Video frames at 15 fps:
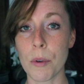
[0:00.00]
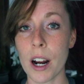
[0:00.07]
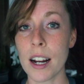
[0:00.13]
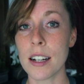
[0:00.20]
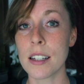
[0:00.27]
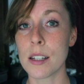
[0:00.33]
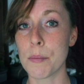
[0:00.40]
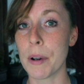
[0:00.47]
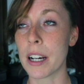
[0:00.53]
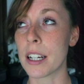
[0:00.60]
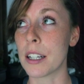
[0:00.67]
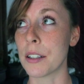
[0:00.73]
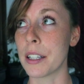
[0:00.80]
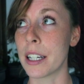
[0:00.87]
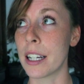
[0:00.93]
Brad is
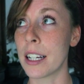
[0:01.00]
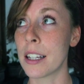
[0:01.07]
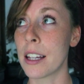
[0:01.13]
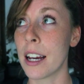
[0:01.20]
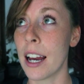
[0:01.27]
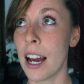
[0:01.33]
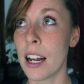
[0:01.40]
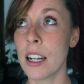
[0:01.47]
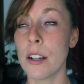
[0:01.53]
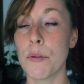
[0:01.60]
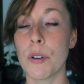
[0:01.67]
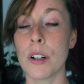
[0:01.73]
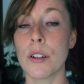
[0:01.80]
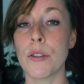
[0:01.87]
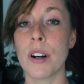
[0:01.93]
speculating that
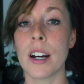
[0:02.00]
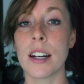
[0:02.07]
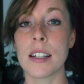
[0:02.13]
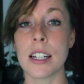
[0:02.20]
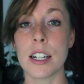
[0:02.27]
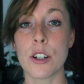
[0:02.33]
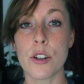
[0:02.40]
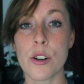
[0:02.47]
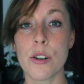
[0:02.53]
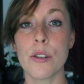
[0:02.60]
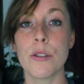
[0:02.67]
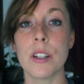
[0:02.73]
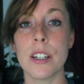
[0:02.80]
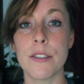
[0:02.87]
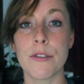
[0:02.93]
anyone who has a
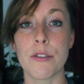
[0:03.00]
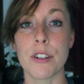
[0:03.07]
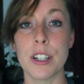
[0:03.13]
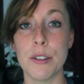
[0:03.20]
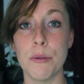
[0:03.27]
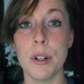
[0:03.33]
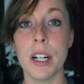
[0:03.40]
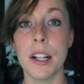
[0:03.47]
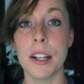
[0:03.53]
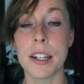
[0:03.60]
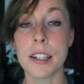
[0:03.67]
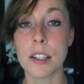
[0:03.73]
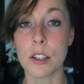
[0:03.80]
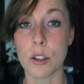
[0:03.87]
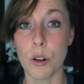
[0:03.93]
truly free will
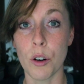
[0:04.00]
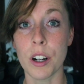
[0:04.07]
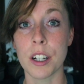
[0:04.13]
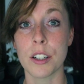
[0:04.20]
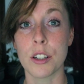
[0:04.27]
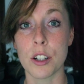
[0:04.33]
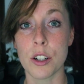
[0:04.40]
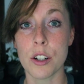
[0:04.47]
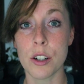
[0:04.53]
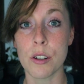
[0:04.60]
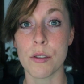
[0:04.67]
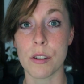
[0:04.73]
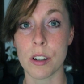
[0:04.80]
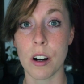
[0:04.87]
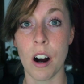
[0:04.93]
is going to
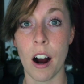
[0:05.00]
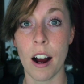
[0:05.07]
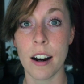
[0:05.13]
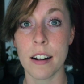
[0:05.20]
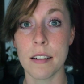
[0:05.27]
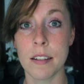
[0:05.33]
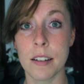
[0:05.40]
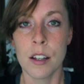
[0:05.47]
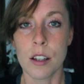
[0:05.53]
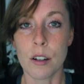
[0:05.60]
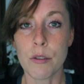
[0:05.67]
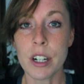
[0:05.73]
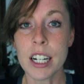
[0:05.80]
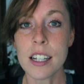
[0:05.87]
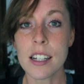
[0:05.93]
choose God.
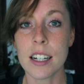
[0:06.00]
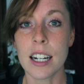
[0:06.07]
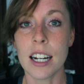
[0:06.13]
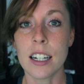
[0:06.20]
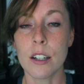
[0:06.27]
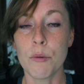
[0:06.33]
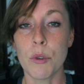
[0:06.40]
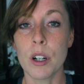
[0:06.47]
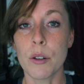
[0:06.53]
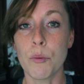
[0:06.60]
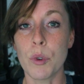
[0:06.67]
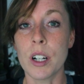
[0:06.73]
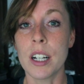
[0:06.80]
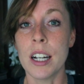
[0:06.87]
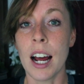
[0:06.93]
The reason
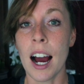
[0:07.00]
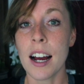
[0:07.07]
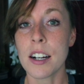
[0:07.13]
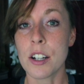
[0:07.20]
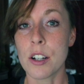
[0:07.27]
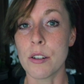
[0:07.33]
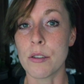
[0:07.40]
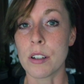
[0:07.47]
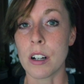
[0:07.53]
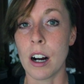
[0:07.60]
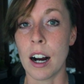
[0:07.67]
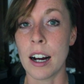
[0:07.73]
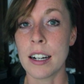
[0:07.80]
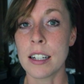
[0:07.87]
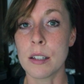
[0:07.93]
anyone would not choose
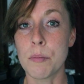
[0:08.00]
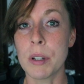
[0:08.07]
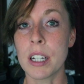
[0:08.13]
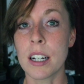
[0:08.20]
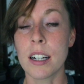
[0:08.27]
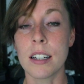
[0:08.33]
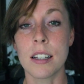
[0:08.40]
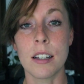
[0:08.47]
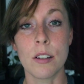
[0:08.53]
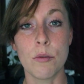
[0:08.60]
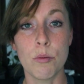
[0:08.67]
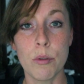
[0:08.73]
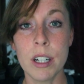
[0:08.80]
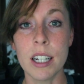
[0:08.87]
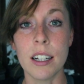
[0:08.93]
God is because
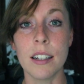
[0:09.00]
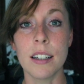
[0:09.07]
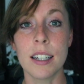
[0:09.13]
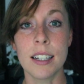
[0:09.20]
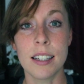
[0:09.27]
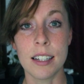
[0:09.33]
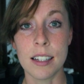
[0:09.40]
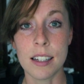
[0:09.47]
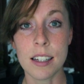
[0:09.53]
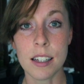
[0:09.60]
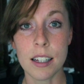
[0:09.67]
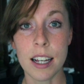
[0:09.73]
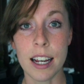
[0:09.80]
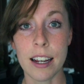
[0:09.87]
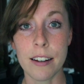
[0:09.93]
his will is
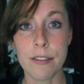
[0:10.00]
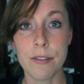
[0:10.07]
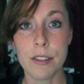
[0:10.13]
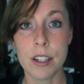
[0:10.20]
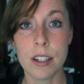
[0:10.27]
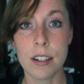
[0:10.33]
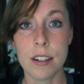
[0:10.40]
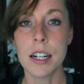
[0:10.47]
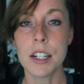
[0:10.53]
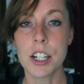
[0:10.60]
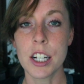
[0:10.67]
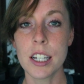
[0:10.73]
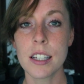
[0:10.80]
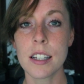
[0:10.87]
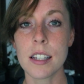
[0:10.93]
enslaved. And
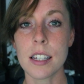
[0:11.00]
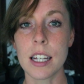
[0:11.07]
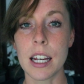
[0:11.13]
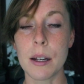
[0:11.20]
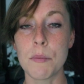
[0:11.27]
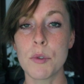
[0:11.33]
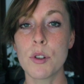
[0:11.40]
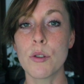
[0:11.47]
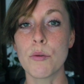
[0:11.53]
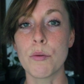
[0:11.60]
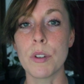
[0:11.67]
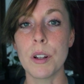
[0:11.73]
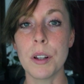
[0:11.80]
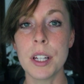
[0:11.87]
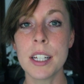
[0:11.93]
Jesus came to
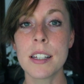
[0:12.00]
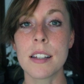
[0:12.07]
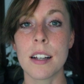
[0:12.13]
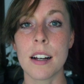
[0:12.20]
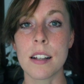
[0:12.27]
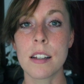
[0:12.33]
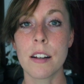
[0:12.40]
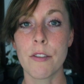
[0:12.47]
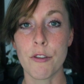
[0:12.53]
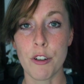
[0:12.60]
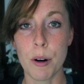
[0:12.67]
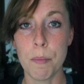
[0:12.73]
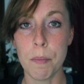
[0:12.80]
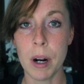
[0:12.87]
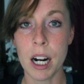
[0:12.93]
release us
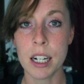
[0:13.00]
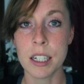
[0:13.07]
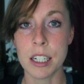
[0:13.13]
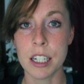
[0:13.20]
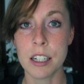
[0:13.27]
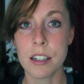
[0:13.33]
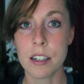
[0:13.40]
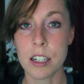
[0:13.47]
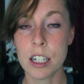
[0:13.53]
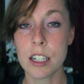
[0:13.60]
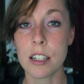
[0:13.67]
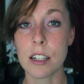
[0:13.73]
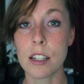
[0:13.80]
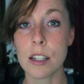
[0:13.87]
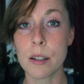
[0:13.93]
from bondage.
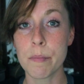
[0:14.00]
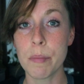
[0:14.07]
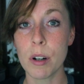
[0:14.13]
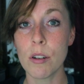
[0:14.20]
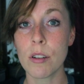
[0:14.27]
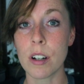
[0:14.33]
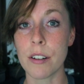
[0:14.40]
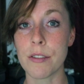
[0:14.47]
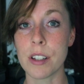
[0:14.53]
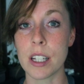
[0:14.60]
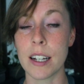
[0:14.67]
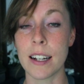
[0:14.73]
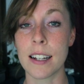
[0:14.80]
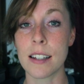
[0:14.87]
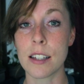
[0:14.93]
Jesus spoke of
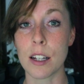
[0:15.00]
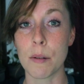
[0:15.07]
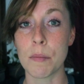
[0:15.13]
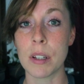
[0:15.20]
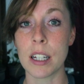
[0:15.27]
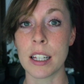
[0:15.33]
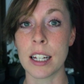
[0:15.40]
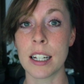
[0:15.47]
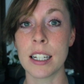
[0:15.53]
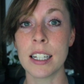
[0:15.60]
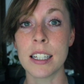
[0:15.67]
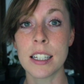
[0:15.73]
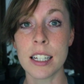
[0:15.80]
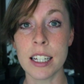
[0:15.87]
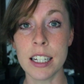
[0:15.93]
sin as something that
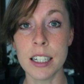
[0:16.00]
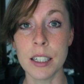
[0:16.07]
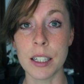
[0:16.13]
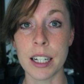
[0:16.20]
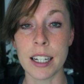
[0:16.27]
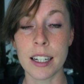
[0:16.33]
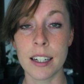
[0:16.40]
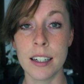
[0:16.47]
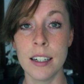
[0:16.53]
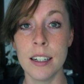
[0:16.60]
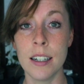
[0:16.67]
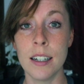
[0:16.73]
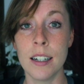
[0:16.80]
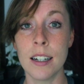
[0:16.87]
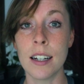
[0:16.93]
needs healing,
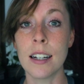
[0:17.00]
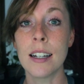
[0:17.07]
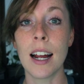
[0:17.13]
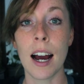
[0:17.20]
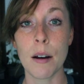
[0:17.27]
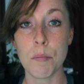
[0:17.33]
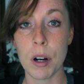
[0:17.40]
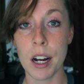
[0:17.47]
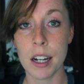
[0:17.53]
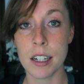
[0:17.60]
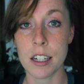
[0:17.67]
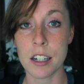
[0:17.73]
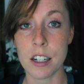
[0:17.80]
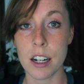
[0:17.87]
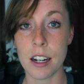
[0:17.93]
not
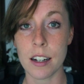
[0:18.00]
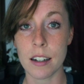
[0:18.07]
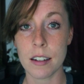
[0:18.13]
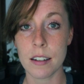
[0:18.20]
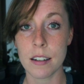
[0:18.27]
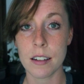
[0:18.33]
punishing.